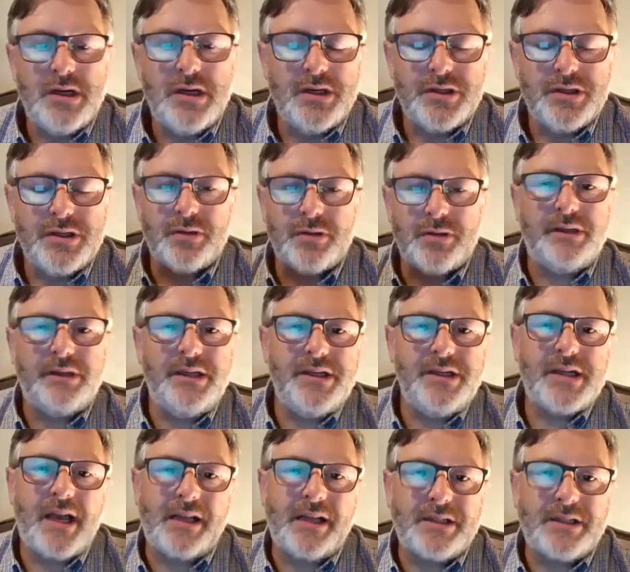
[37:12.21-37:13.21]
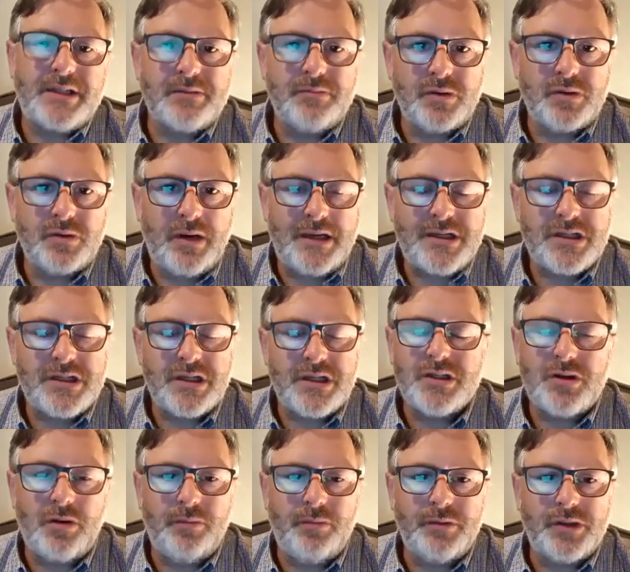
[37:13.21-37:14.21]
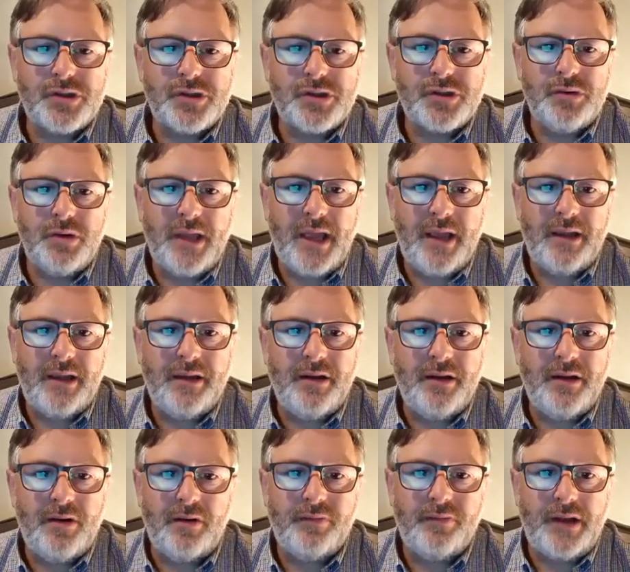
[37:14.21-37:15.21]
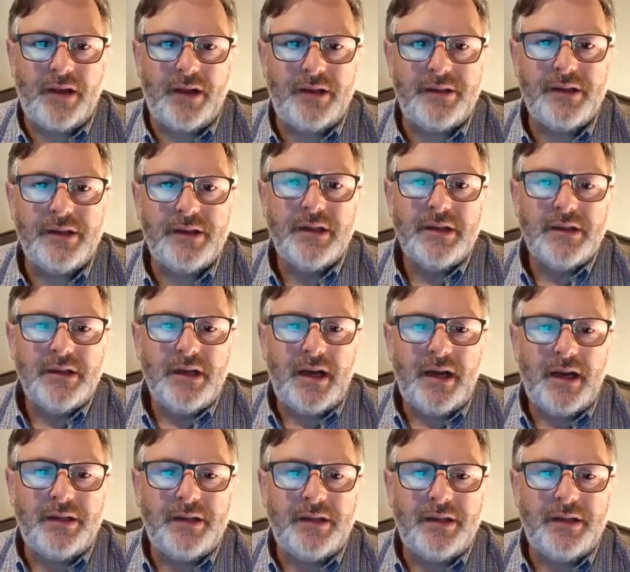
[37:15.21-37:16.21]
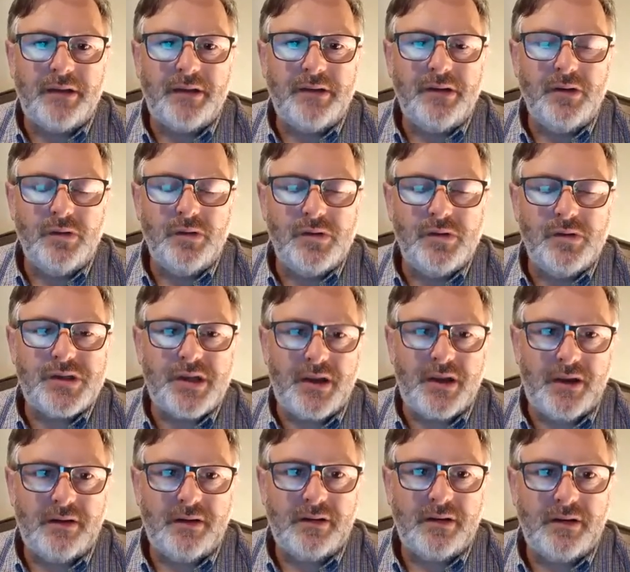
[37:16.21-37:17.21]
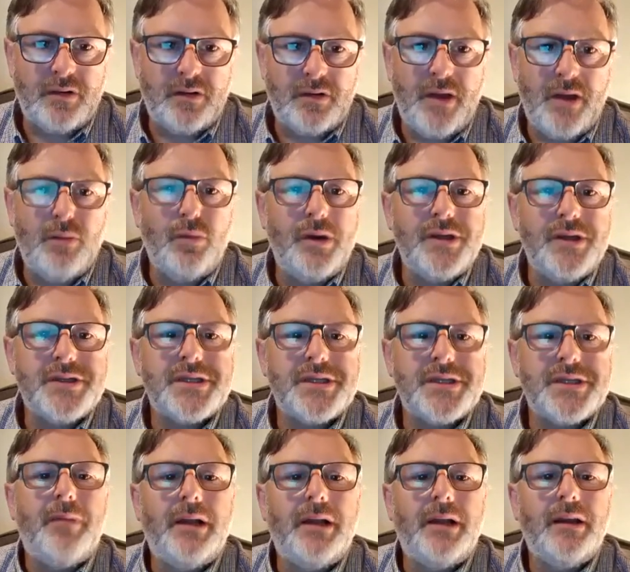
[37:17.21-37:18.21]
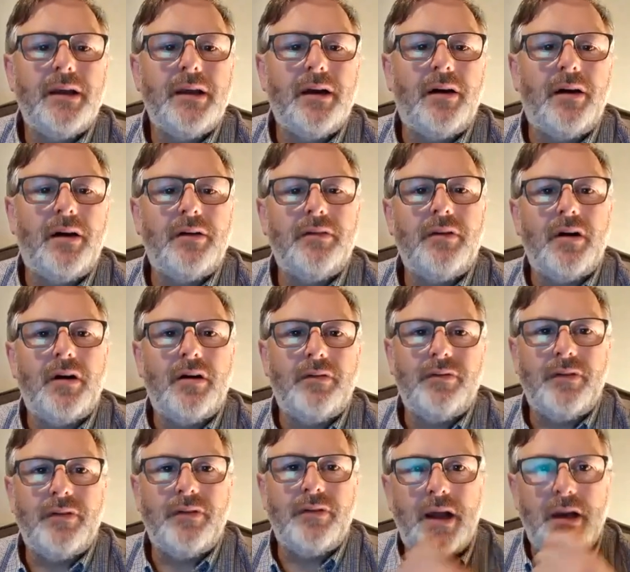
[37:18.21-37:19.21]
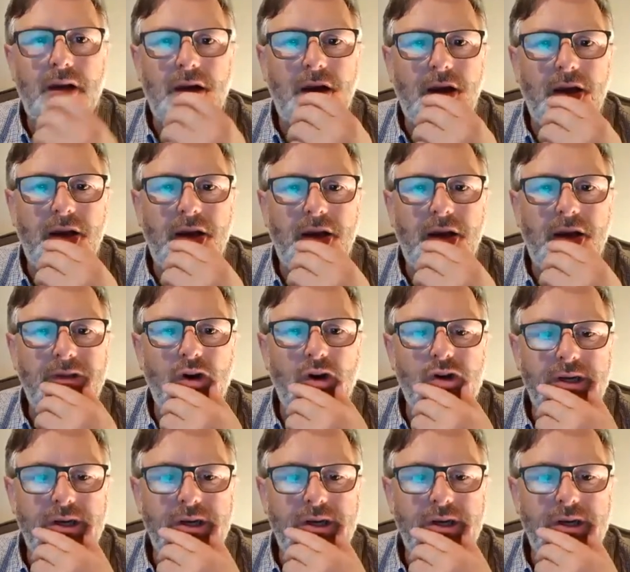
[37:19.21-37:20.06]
So please get some questions coming through, you know, and and, and use the, the great wisdom and of, of uh, Deirdre